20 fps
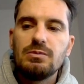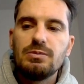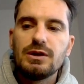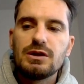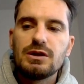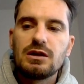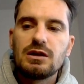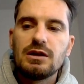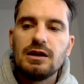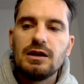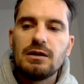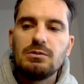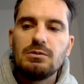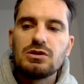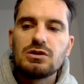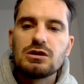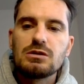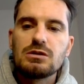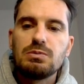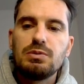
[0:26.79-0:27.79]
But let me
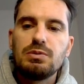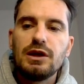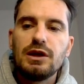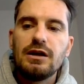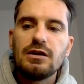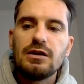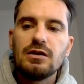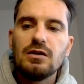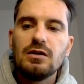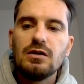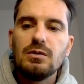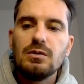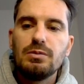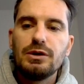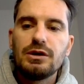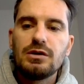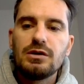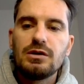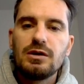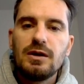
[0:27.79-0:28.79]
just play it a little bit,
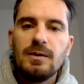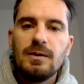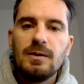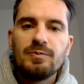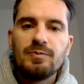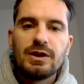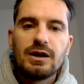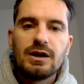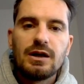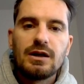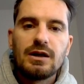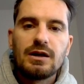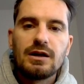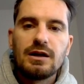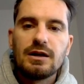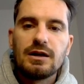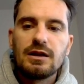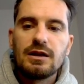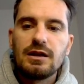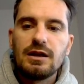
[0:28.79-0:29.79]
and
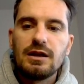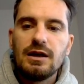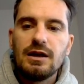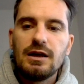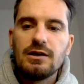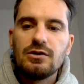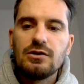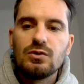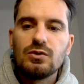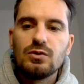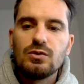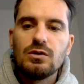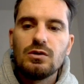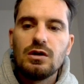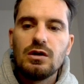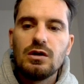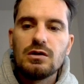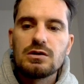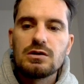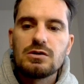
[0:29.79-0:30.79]
at the end you will
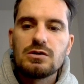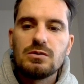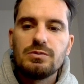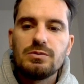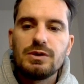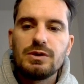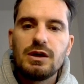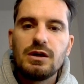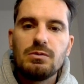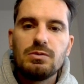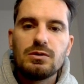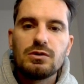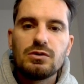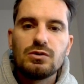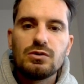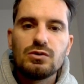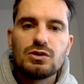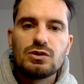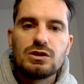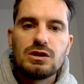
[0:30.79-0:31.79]
also be able
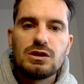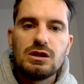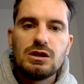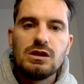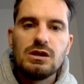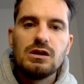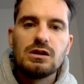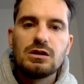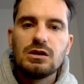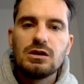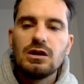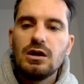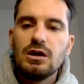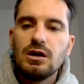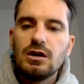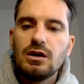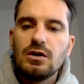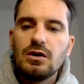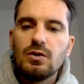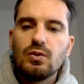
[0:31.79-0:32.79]
to see
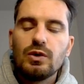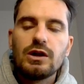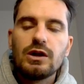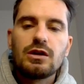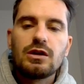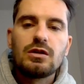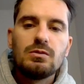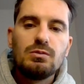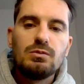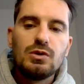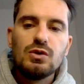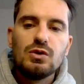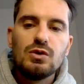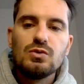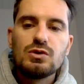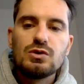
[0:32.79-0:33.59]
it with music.